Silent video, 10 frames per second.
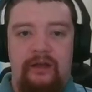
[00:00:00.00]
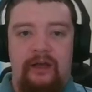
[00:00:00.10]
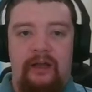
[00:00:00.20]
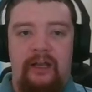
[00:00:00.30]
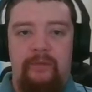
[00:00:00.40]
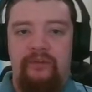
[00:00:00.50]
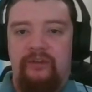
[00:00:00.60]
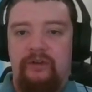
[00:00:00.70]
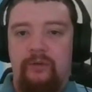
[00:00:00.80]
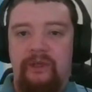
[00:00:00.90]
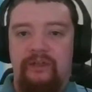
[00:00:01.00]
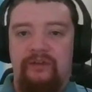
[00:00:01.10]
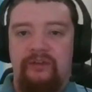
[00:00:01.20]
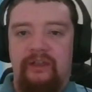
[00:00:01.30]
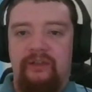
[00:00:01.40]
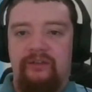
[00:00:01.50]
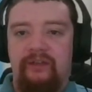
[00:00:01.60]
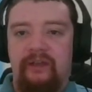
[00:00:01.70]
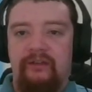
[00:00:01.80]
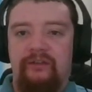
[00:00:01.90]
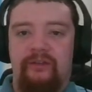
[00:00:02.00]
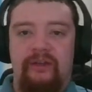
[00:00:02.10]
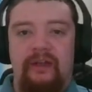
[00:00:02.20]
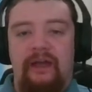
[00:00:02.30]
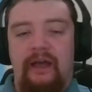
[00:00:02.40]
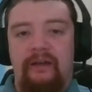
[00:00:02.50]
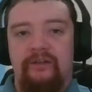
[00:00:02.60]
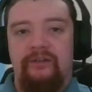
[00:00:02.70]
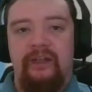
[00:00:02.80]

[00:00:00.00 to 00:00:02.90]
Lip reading: And now we see queen to e6. And